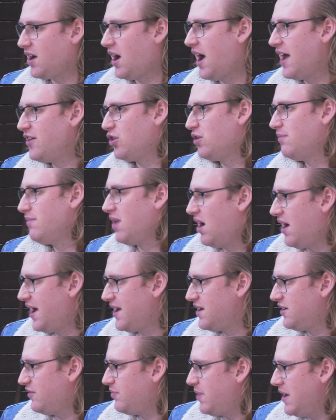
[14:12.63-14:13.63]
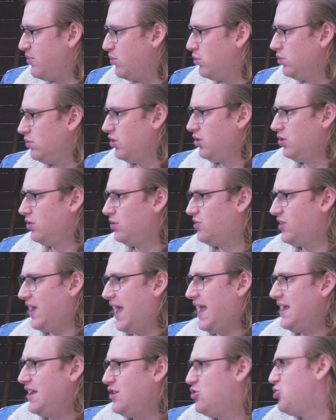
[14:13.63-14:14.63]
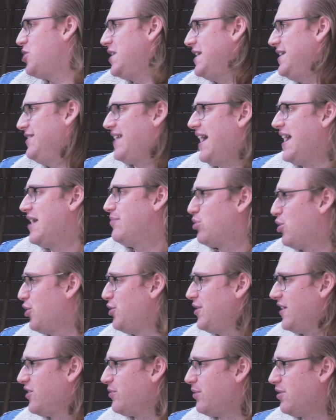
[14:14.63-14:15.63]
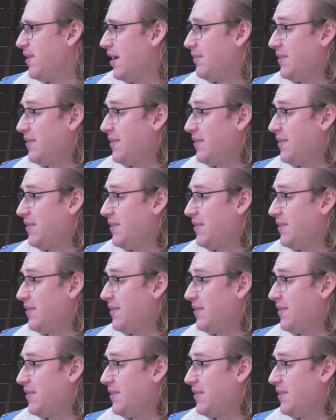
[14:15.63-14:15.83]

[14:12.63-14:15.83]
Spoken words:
I don't mind if people use he, she, they pronouns with me.